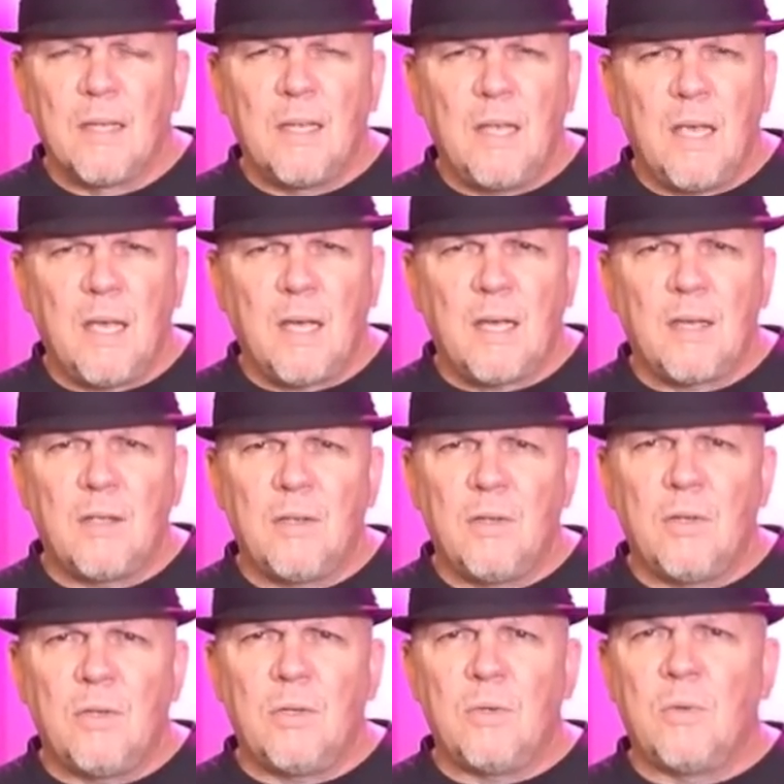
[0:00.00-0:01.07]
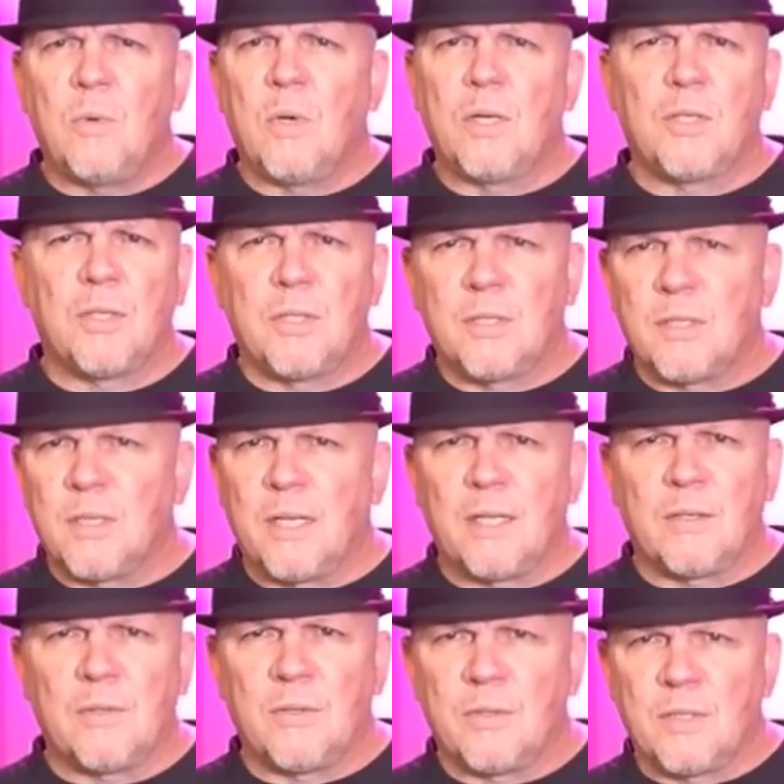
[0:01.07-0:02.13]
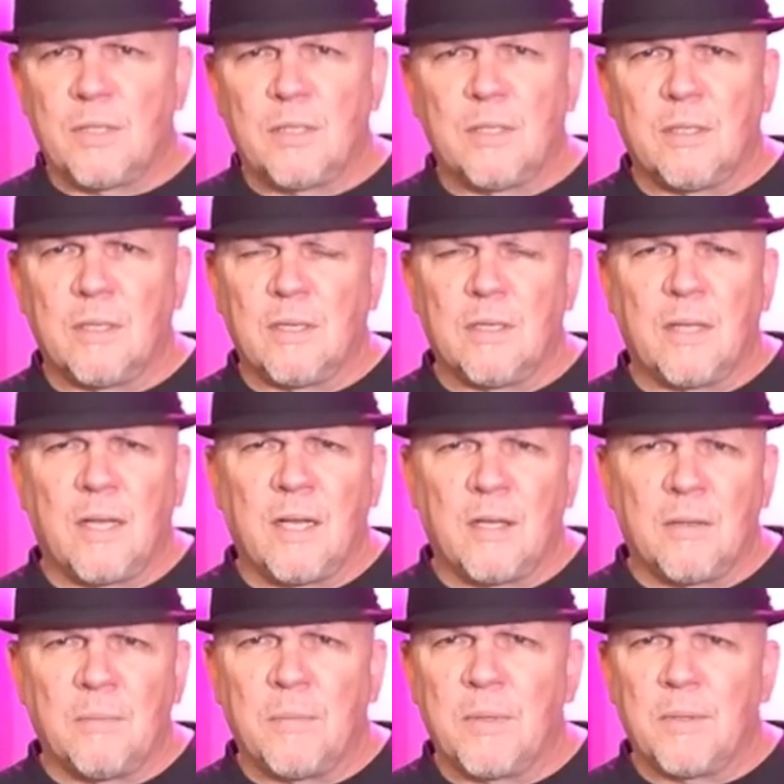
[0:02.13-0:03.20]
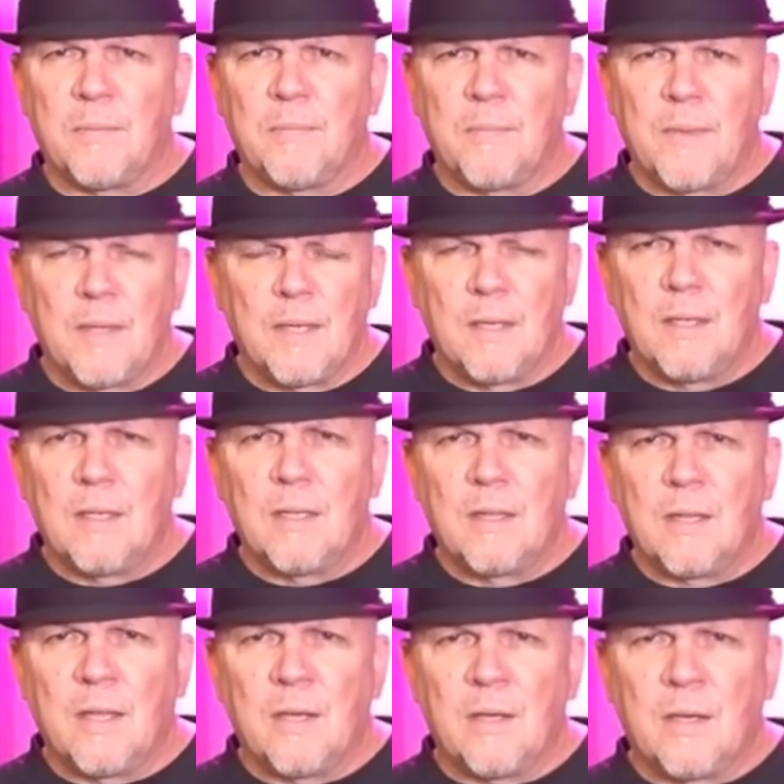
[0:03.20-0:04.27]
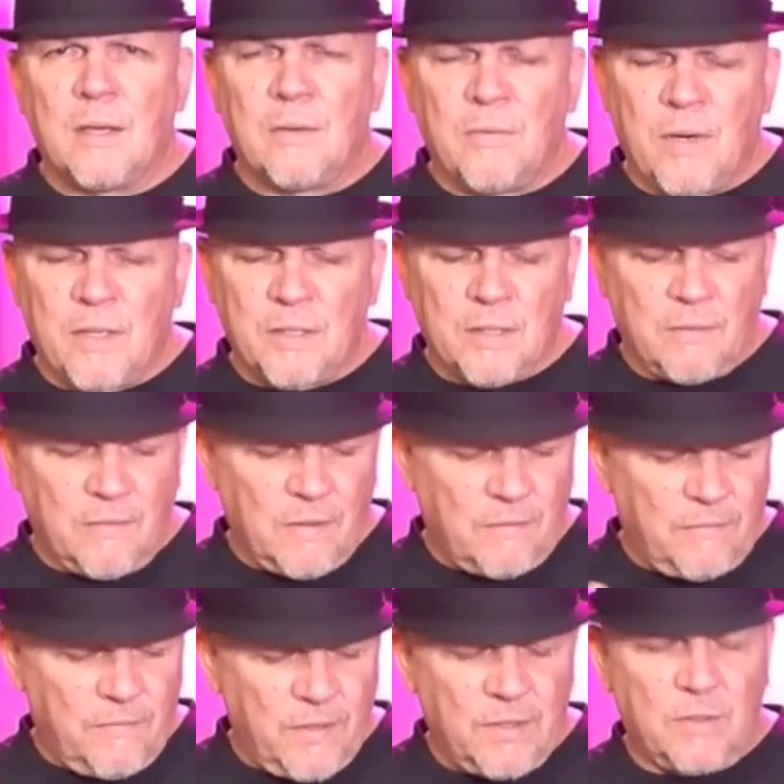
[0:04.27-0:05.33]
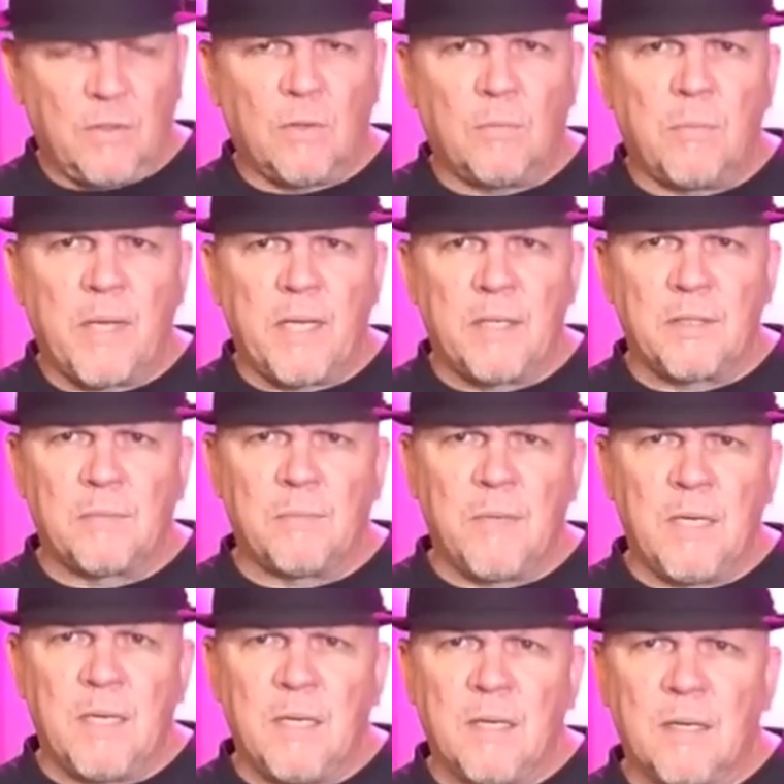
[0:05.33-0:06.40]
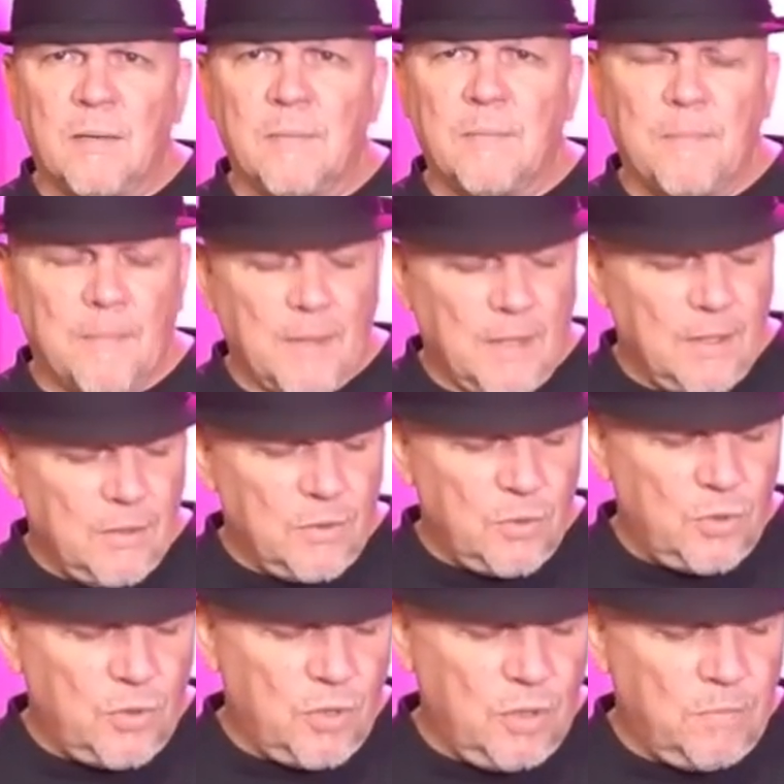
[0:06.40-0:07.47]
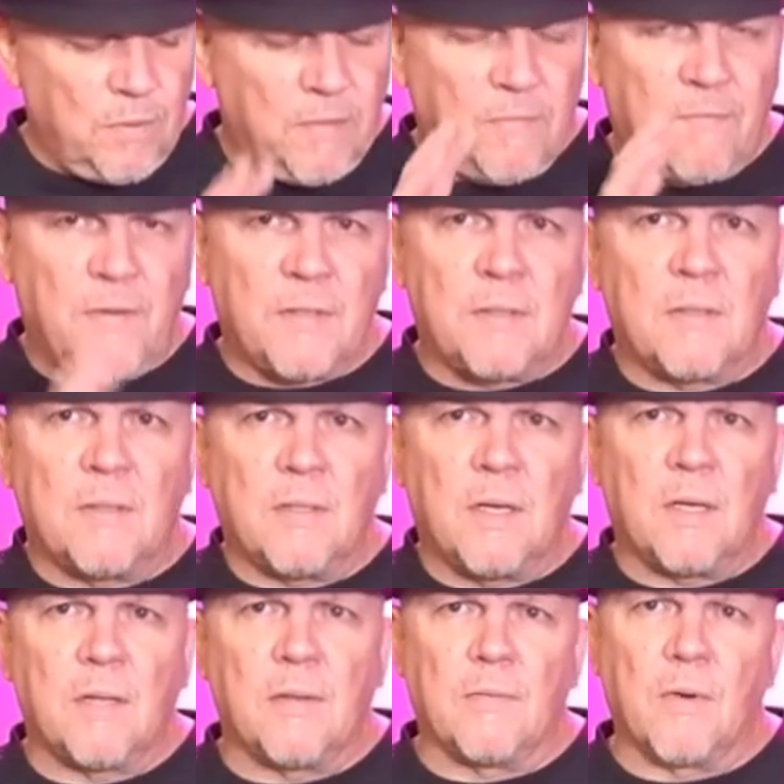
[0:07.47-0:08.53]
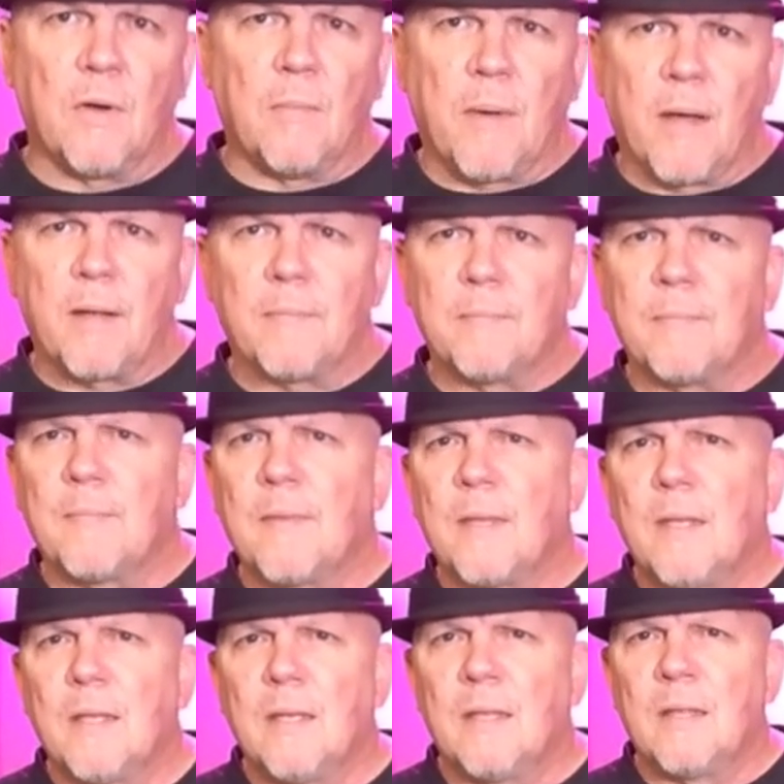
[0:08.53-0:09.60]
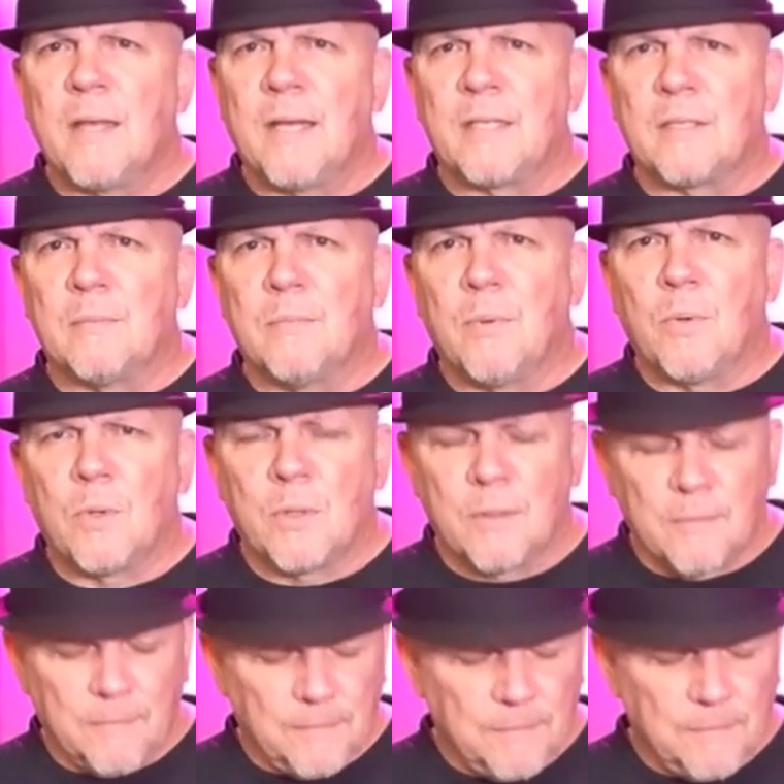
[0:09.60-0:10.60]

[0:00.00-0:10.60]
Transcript: Yeah, you could do questions and answers into the cloud, but the rest of the physical-based media should be physically on the robot. That's important.